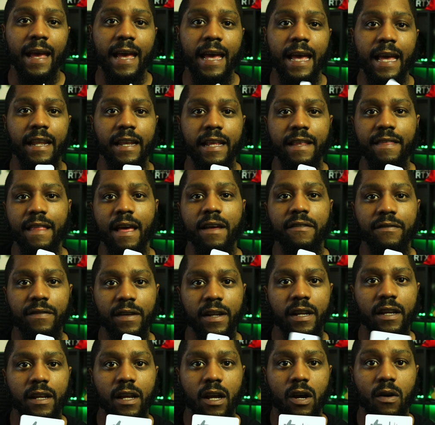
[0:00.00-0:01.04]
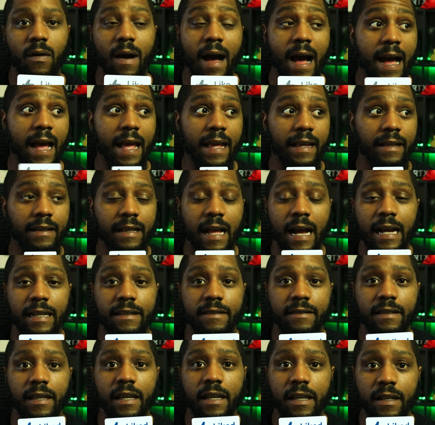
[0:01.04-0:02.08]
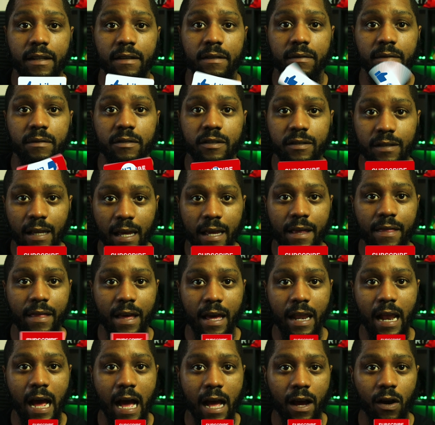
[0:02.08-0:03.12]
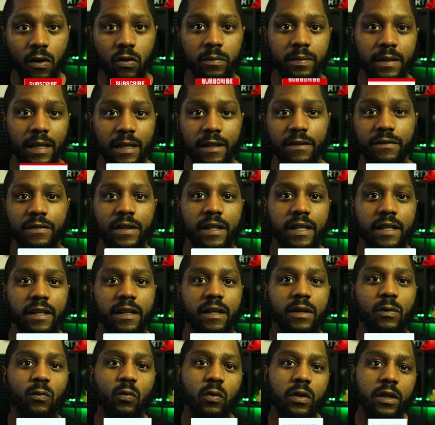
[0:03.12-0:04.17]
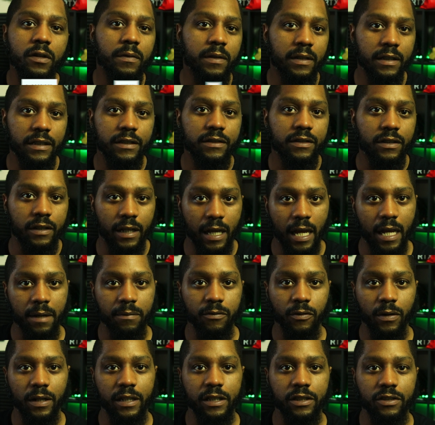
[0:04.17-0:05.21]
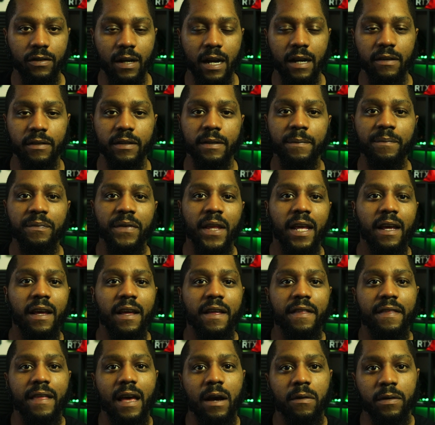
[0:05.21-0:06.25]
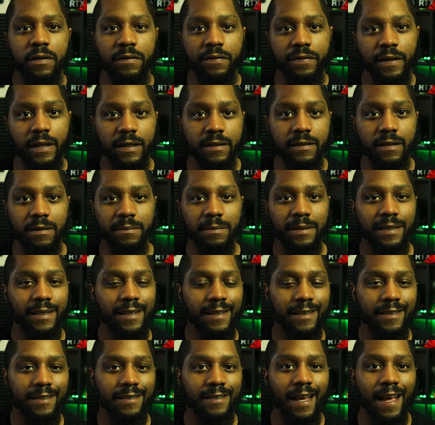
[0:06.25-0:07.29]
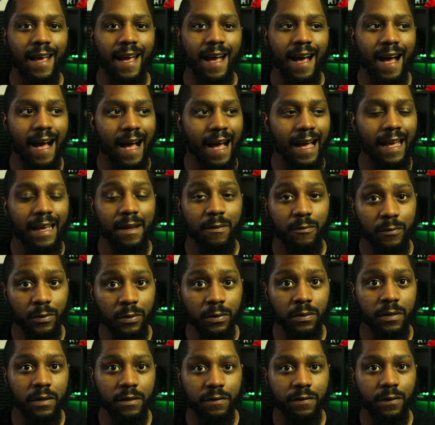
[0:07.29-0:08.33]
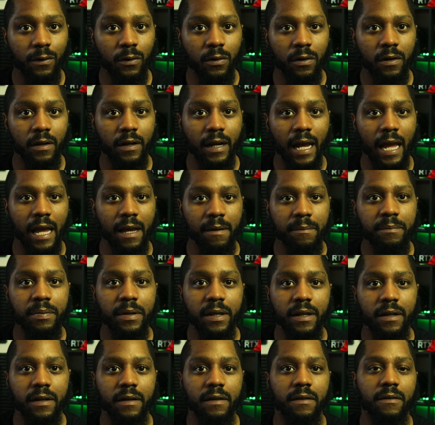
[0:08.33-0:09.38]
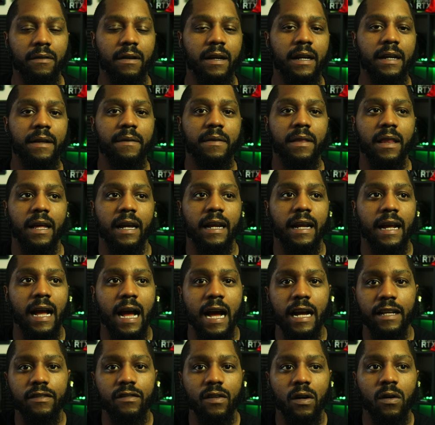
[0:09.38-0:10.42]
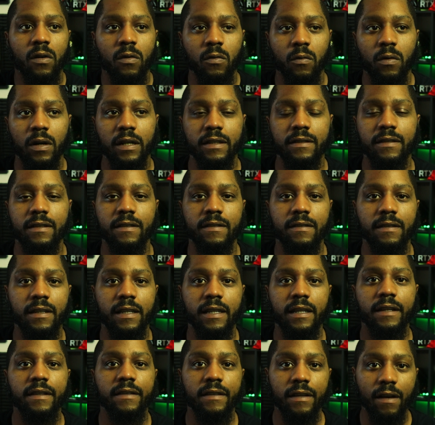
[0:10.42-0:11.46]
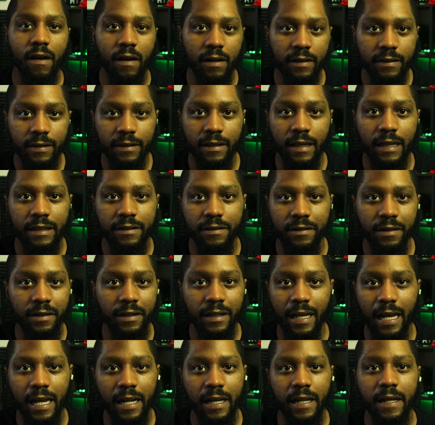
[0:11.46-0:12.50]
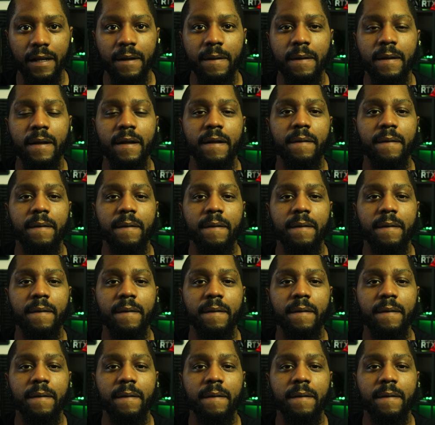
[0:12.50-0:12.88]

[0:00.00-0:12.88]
And in that video, I, I did say that I hoped NVIDIA would release a game ready driver that would fix it because I am rooting for Ampere, right? Like I don't want to see the RTX 3080